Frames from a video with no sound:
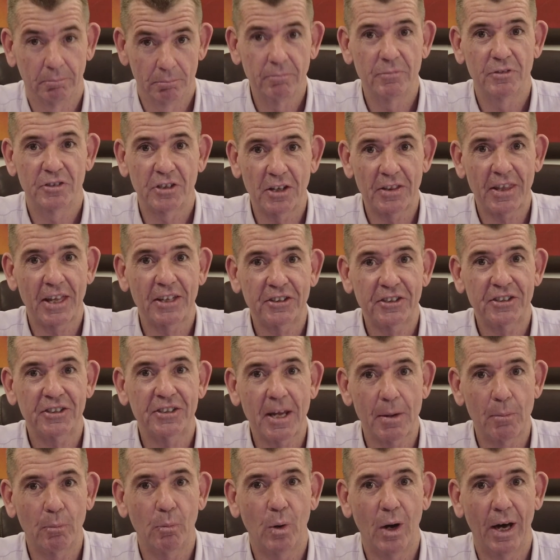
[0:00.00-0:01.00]
So that's
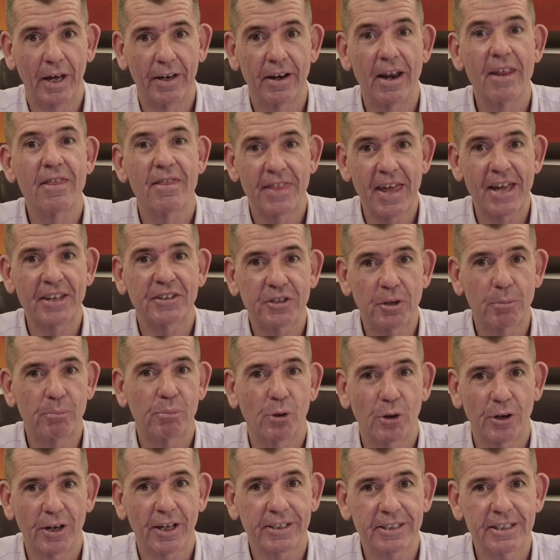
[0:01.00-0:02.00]
step one. That's a
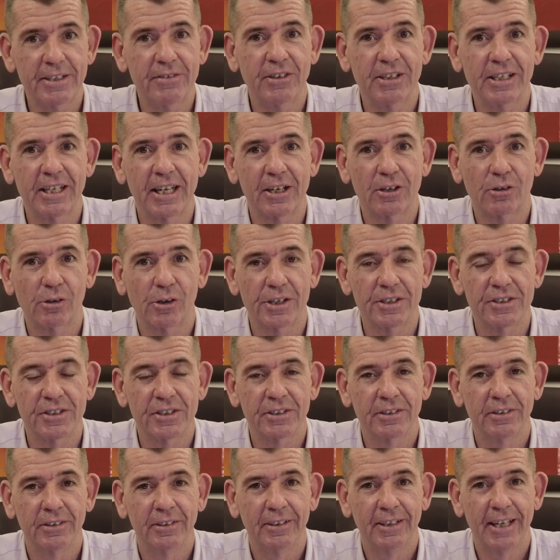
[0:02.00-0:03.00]
productivity increase.